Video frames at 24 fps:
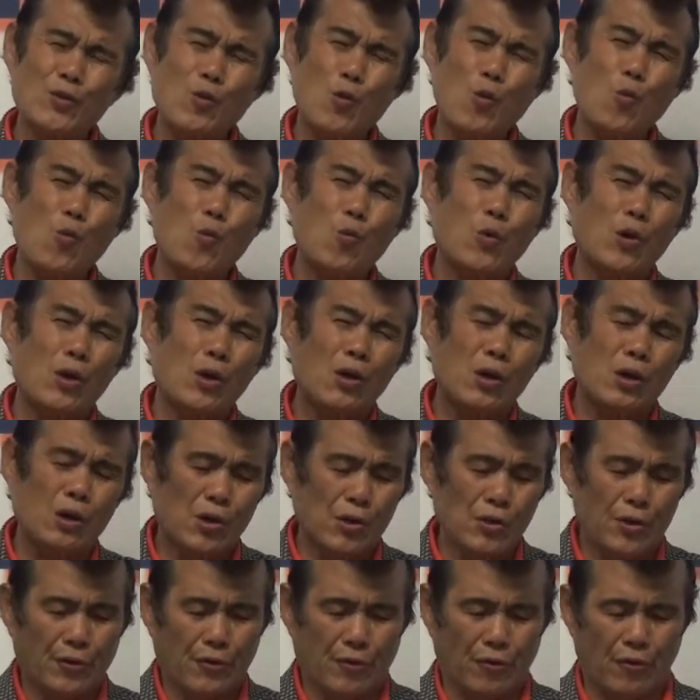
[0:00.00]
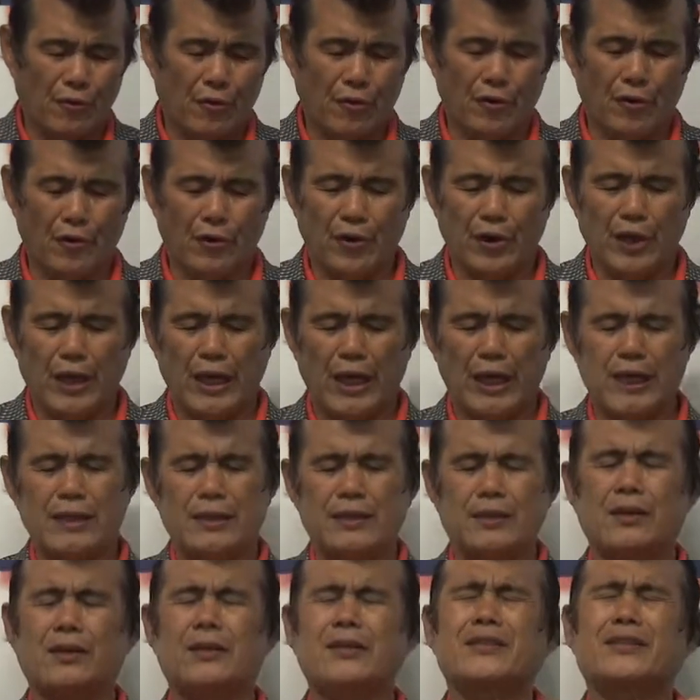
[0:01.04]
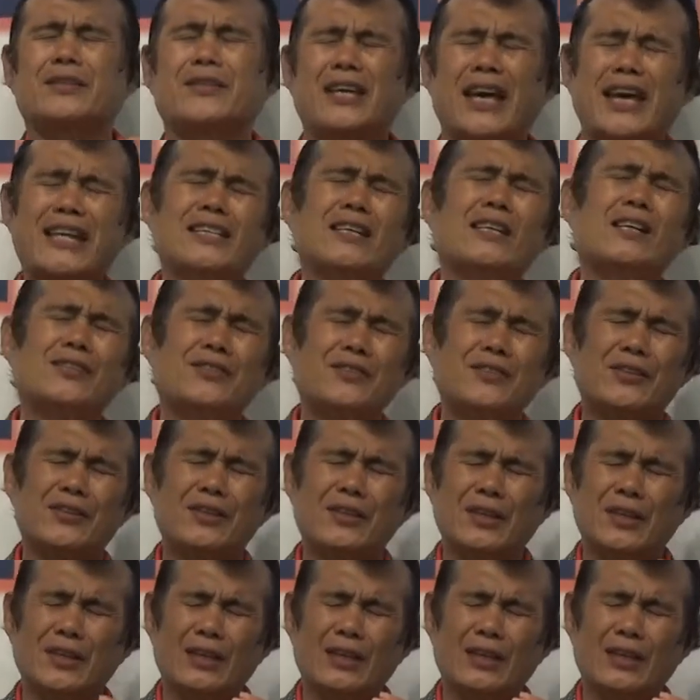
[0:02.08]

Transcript: water in the desert